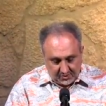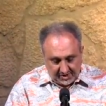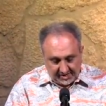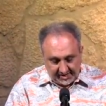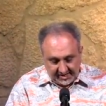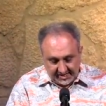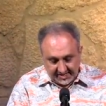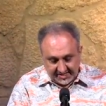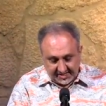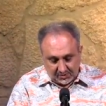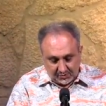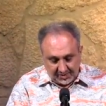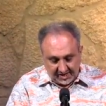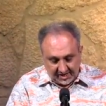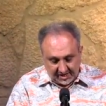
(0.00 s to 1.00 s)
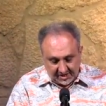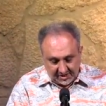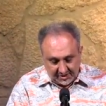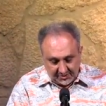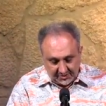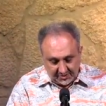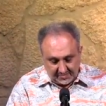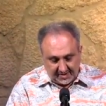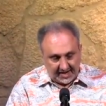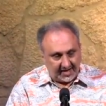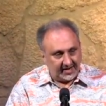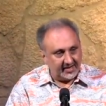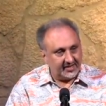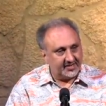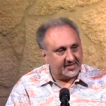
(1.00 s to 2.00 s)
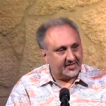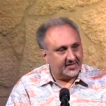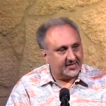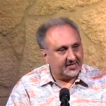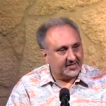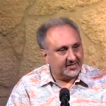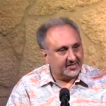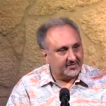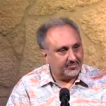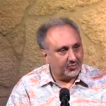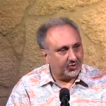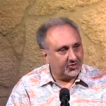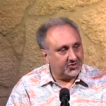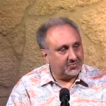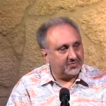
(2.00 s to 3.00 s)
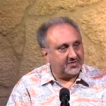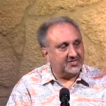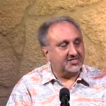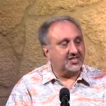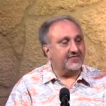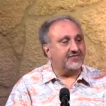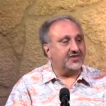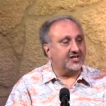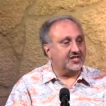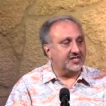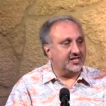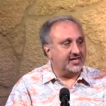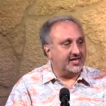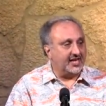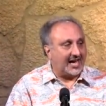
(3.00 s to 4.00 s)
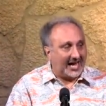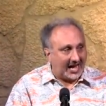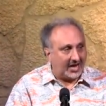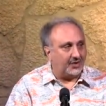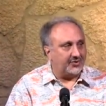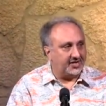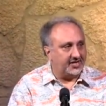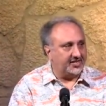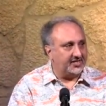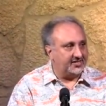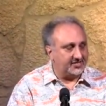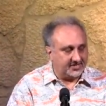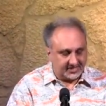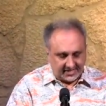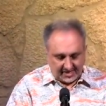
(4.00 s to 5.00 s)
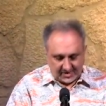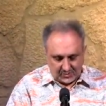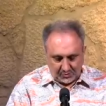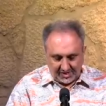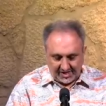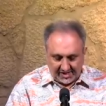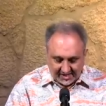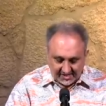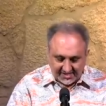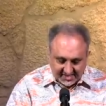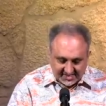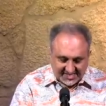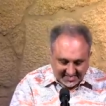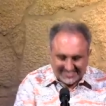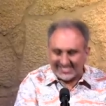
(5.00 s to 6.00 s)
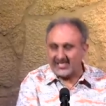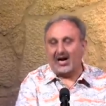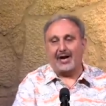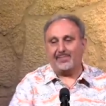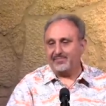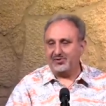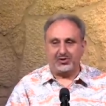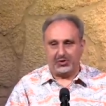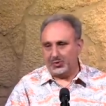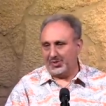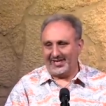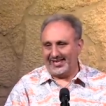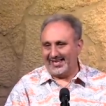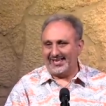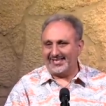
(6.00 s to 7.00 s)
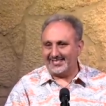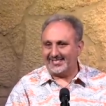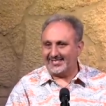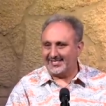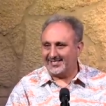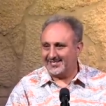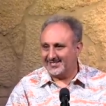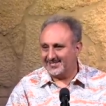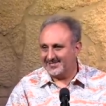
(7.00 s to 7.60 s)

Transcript: what it is that we can do about it more specifically, how it is that we can stop doing it.